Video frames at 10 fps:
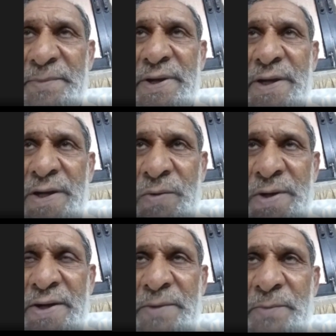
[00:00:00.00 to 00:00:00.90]
acquired
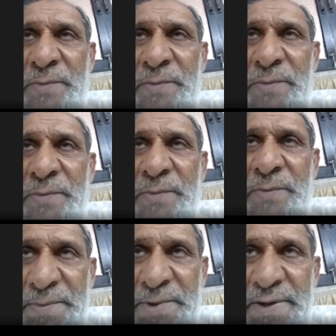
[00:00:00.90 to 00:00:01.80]
hemolytic
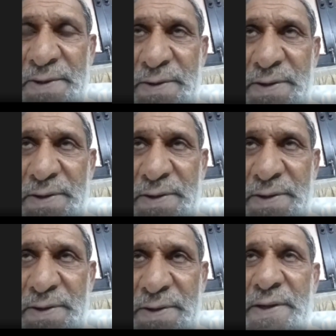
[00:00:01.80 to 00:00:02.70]
anemia,
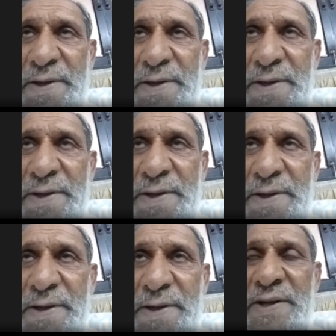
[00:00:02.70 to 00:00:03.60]
it is
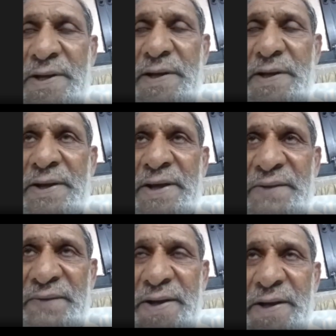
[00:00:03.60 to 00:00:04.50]

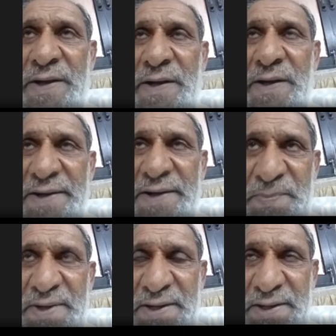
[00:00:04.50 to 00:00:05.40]
having an
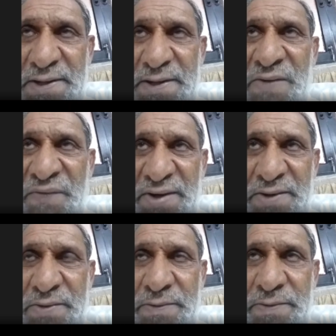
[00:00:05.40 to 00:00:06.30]
unexplained
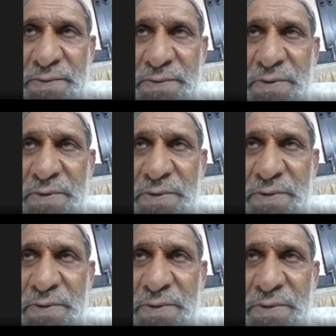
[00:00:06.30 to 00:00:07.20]
effect on
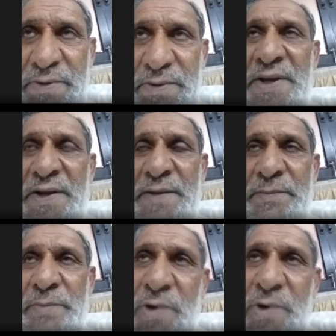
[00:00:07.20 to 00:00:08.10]
the
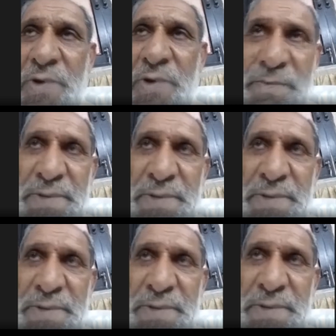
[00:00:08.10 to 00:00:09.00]
bone marrow.
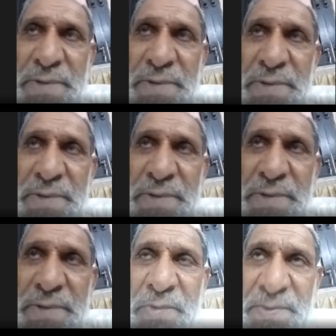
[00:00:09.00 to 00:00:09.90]
It causes
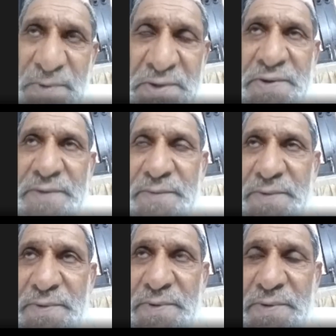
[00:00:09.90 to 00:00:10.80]
bone marrow
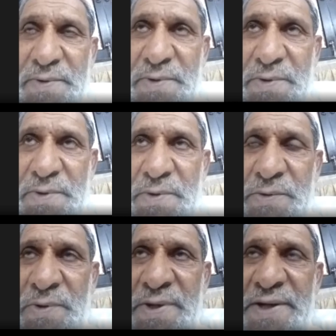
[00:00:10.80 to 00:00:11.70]
suppression.
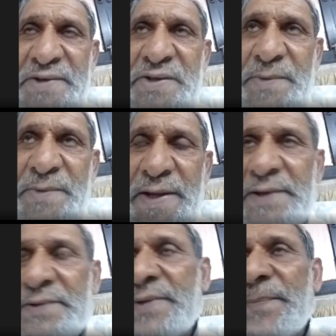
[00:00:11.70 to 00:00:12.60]
So let us
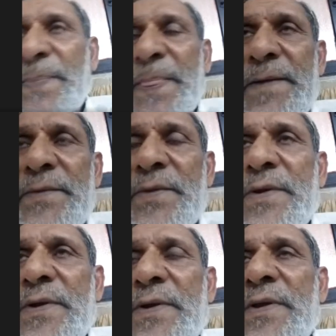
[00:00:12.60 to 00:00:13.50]
summarize
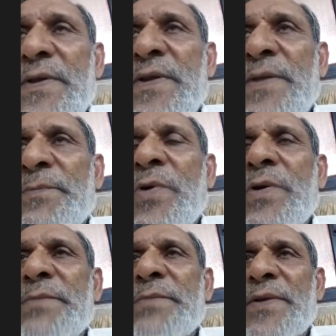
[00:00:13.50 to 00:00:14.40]
the
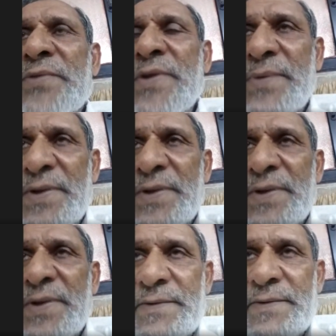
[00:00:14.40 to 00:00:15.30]
bone marrow
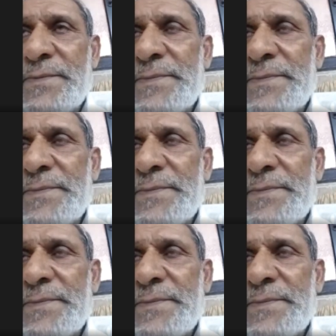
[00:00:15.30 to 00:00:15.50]
suppression